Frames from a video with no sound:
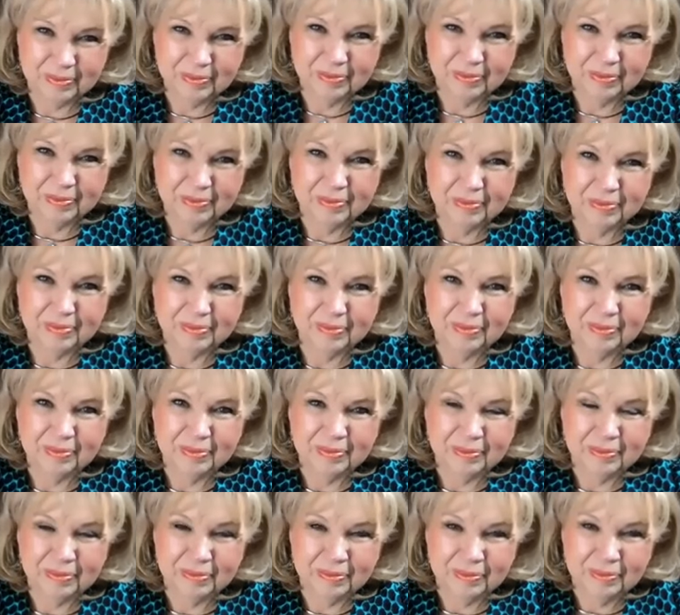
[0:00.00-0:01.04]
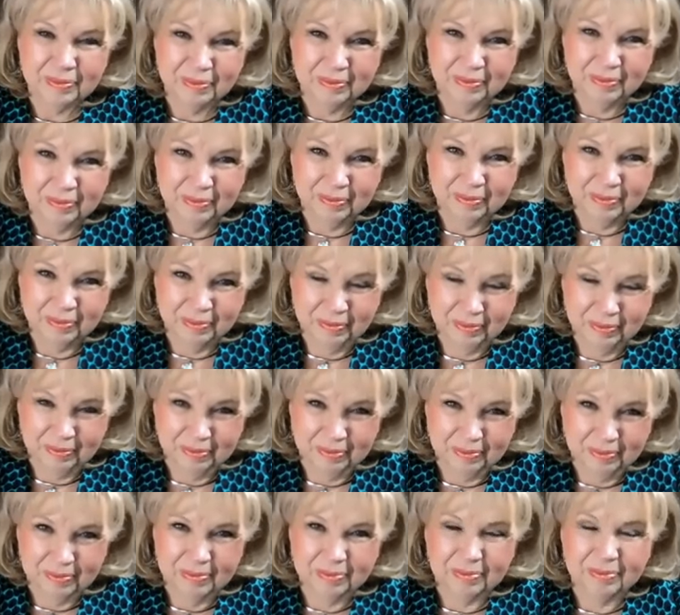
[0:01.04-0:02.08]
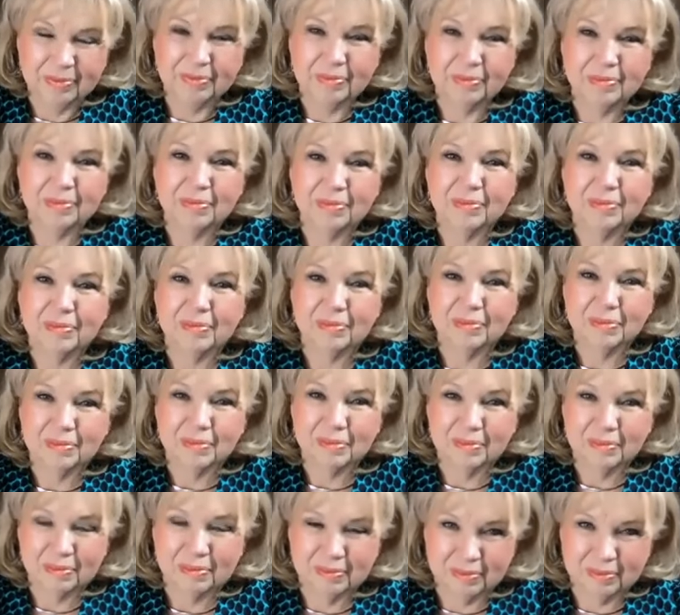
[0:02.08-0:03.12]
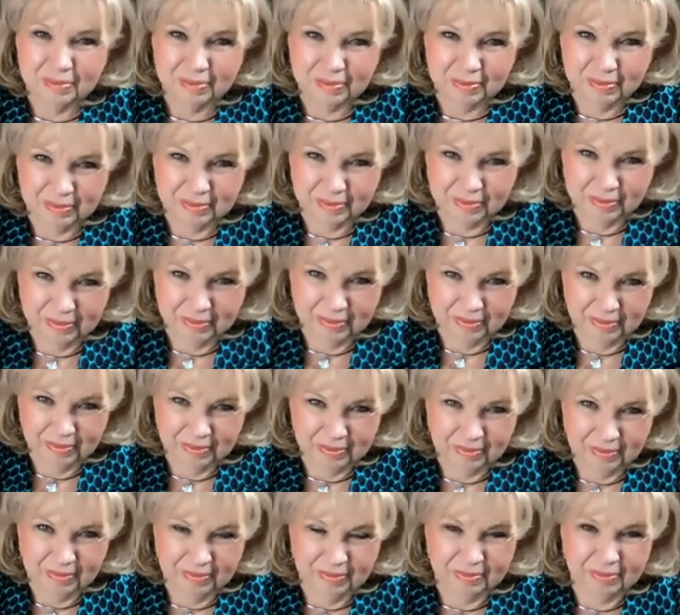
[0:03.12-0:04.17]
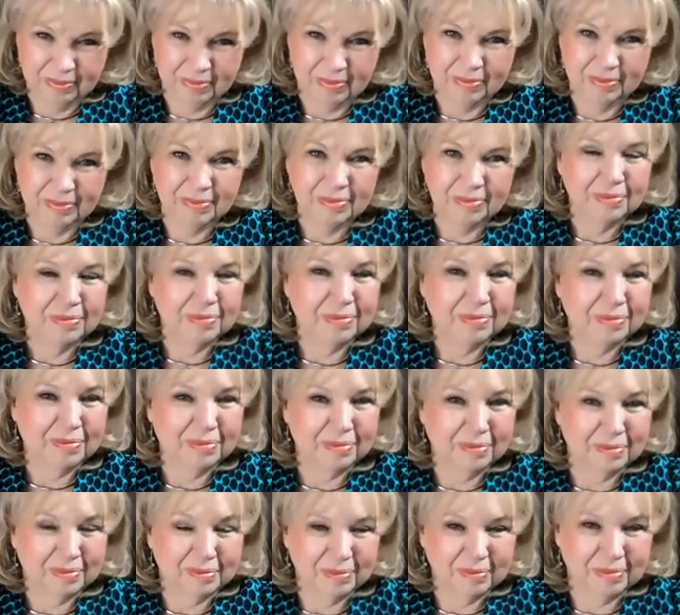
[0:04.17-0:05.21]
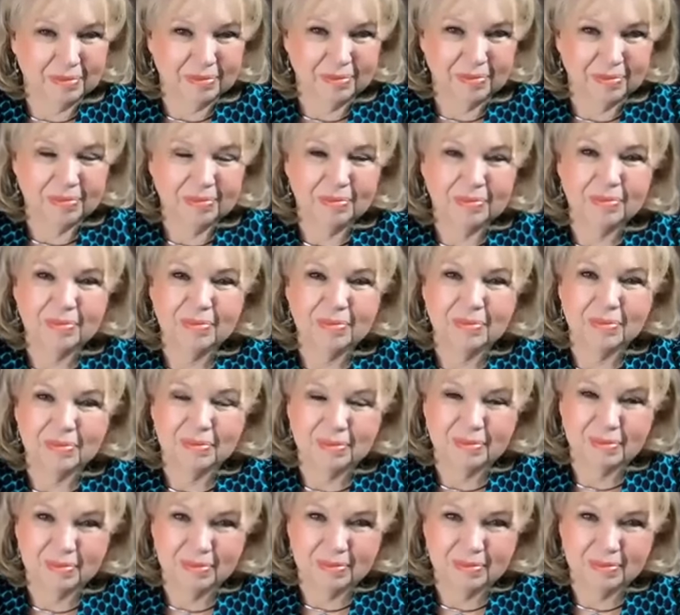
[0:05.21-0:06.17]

The person shown says nothing.